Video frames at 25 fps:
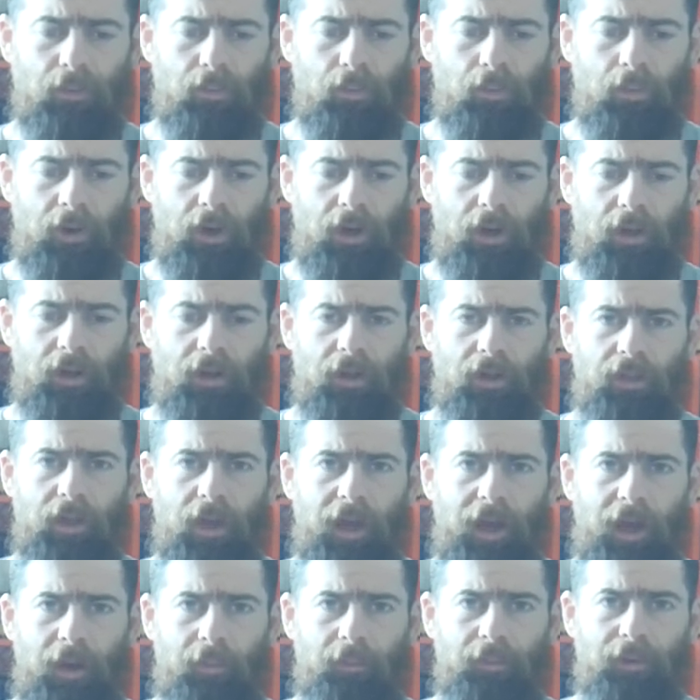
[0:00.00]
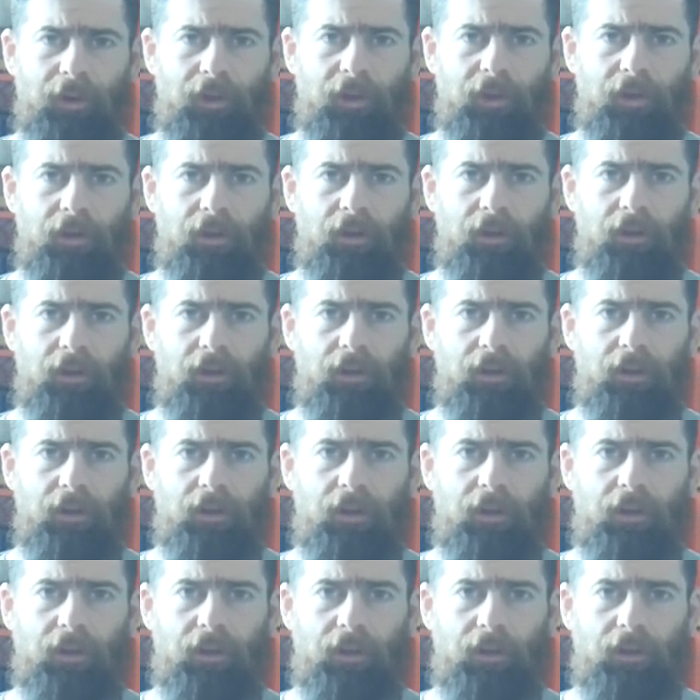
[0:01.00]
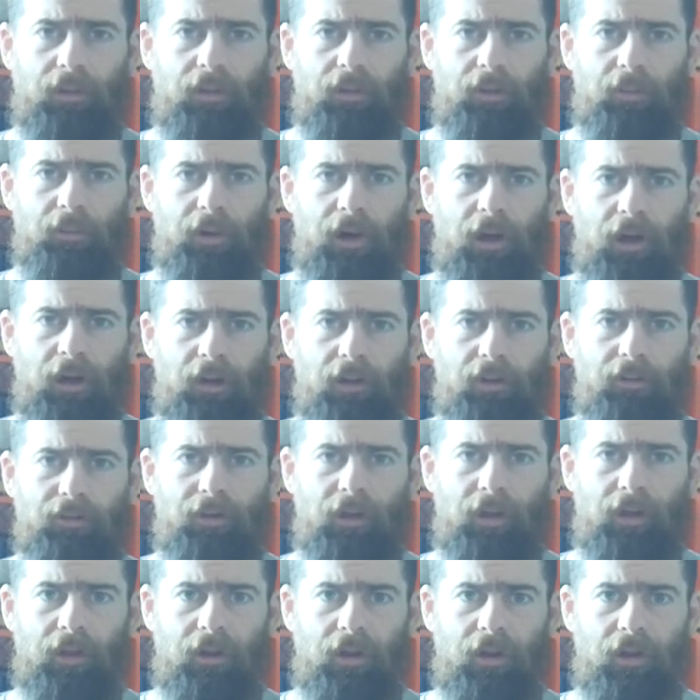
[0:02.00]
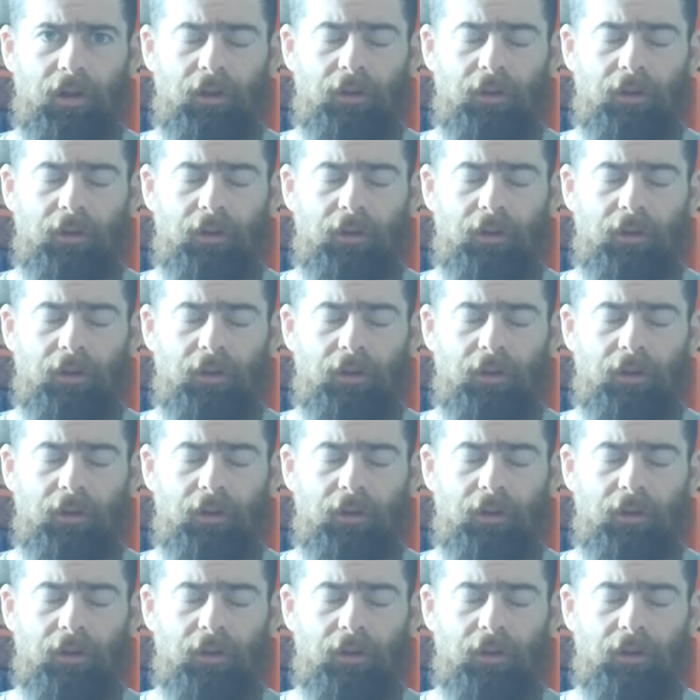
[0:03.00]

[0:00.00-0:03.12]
What is happening in the body right now?